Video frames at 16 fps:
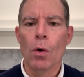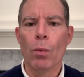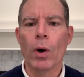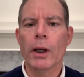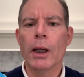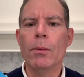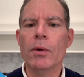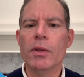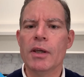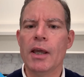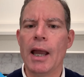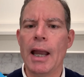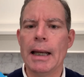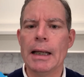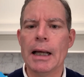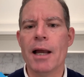Working with
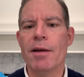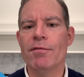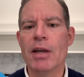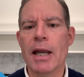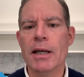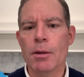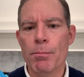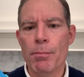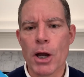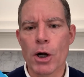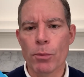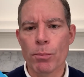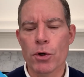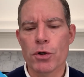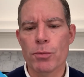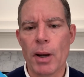Kate, I have gained a better
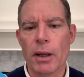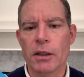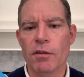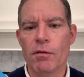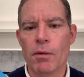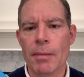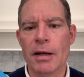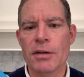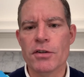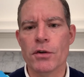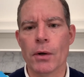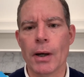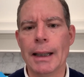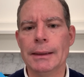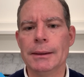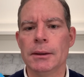perspective of my
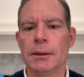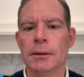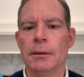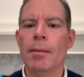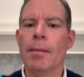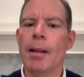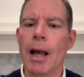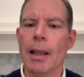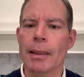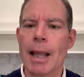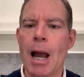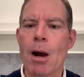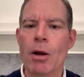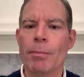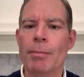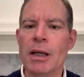strengths,
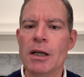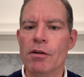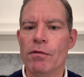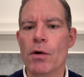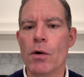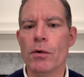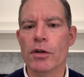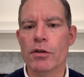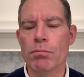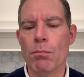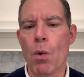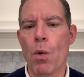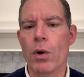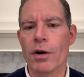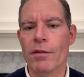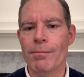allowing me to focus
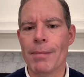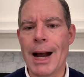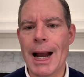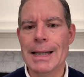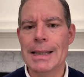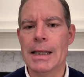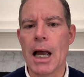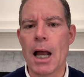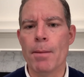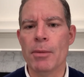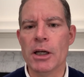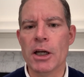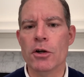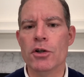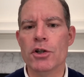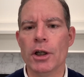more of my time and
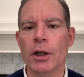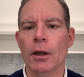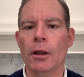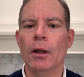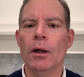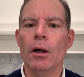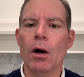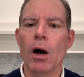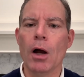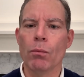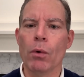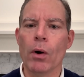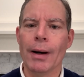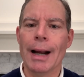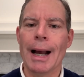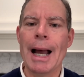energy on
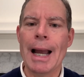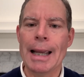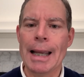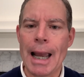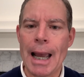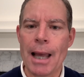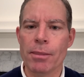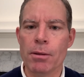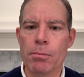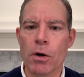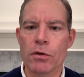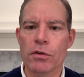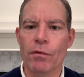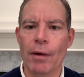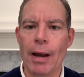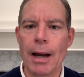where I add the
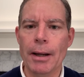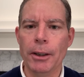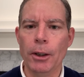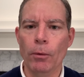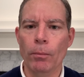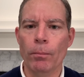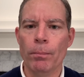most value.